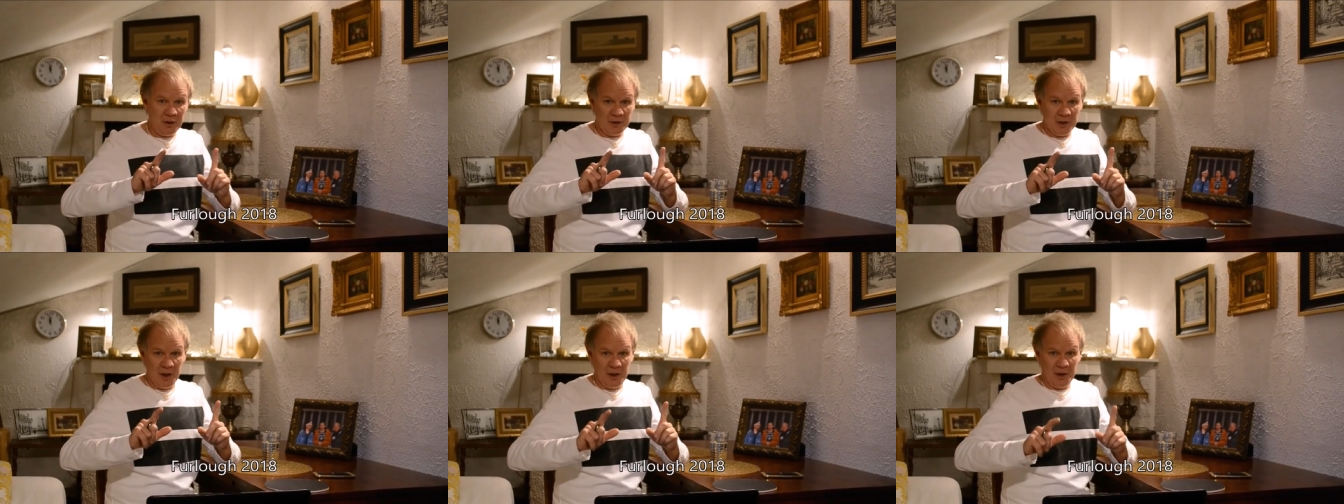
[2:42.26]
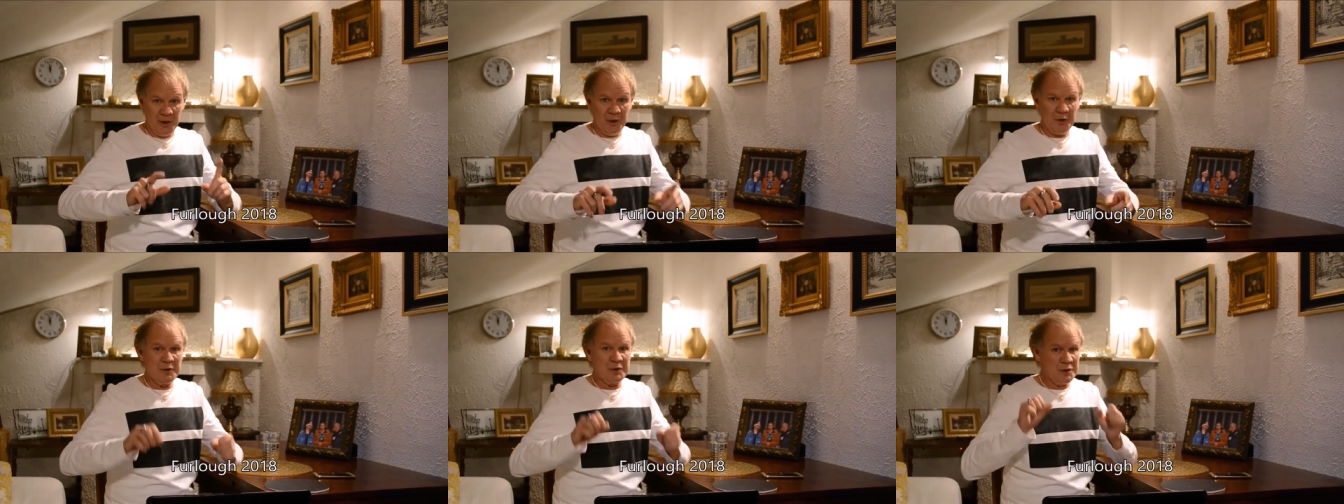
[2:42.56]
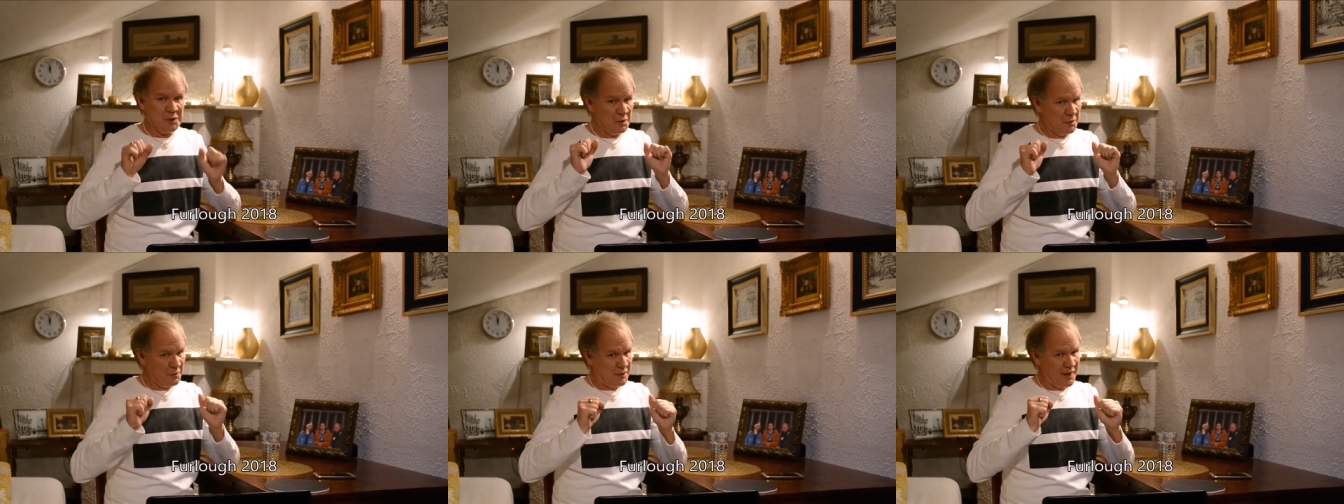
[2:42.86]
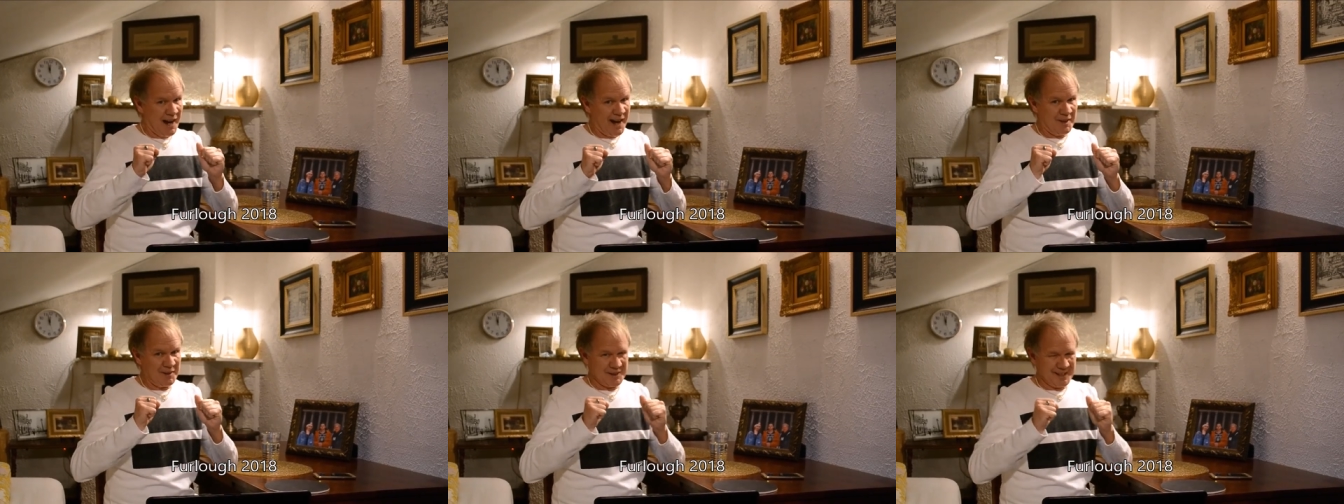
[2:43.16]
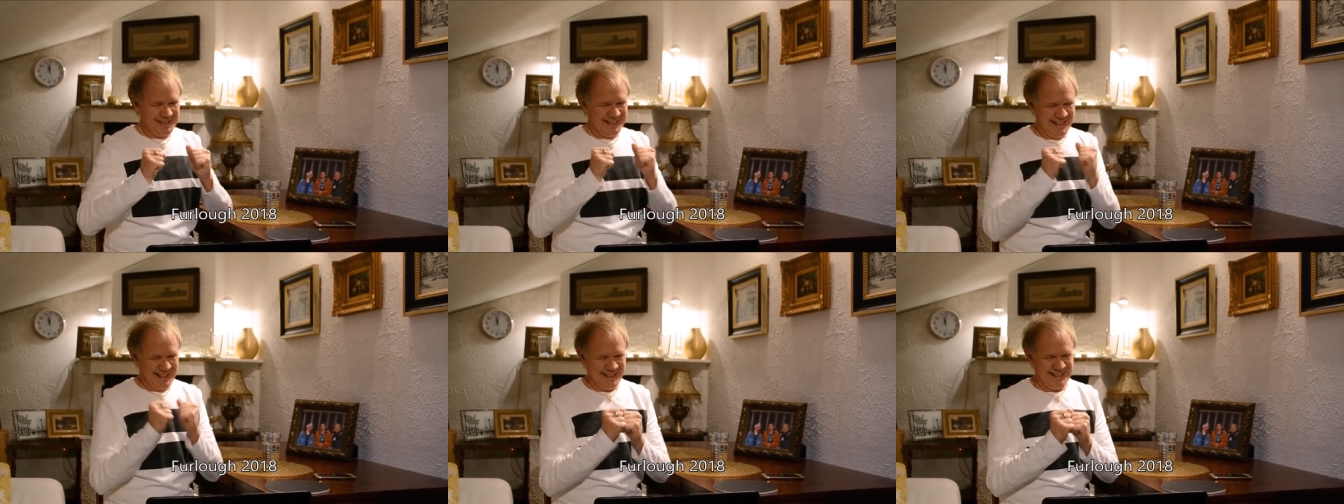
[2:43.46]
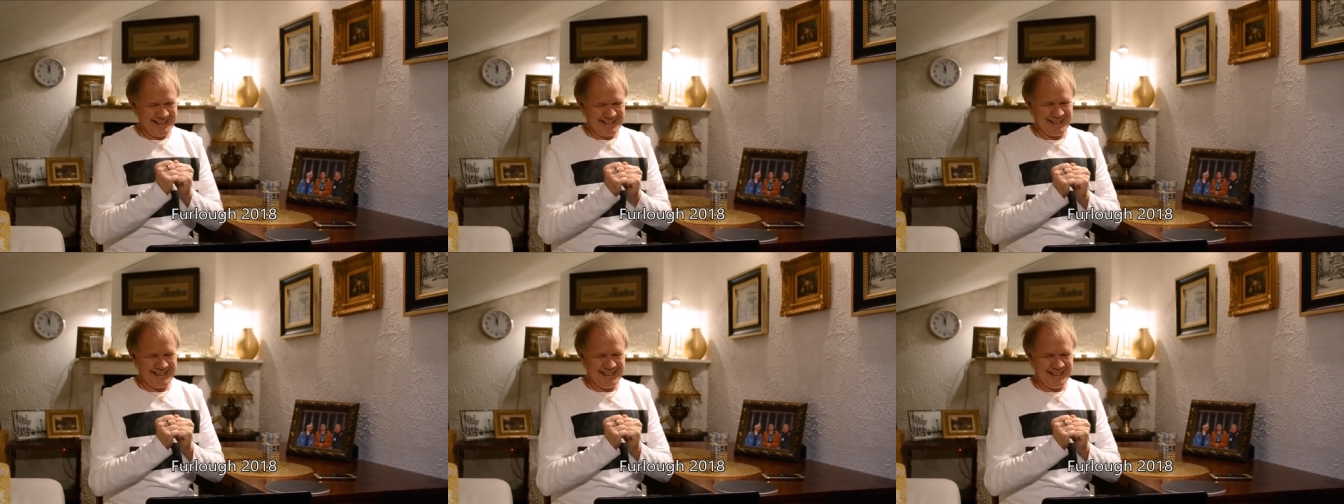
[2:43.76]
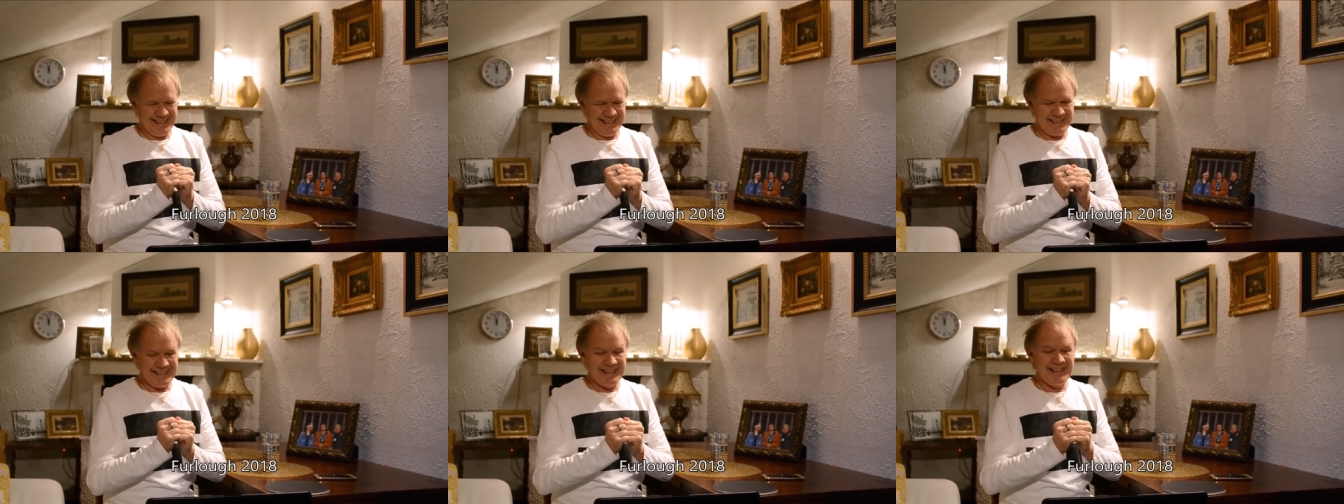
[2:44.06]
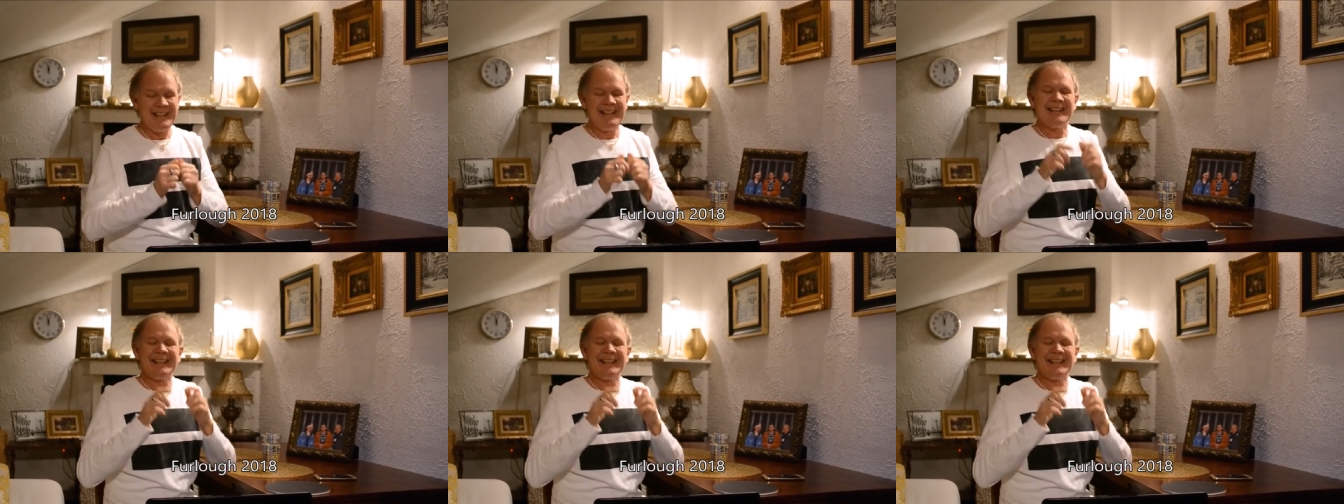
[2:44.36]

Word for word: Furlough 2018.